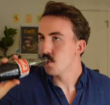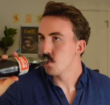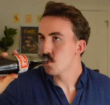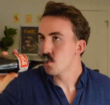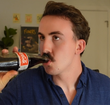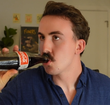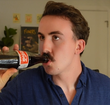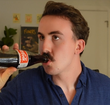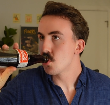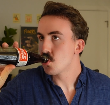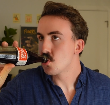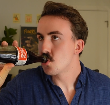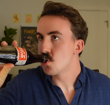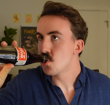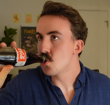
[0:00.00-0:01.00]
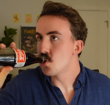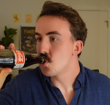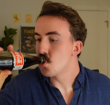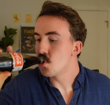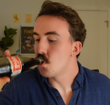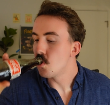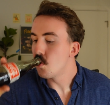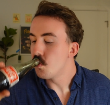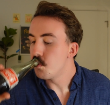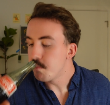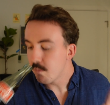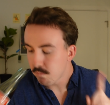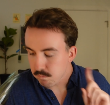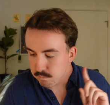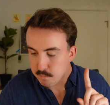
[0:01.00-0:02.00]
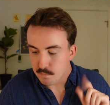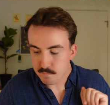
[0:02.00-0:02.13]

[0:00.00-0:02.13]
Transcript: No one is speaking in this clip.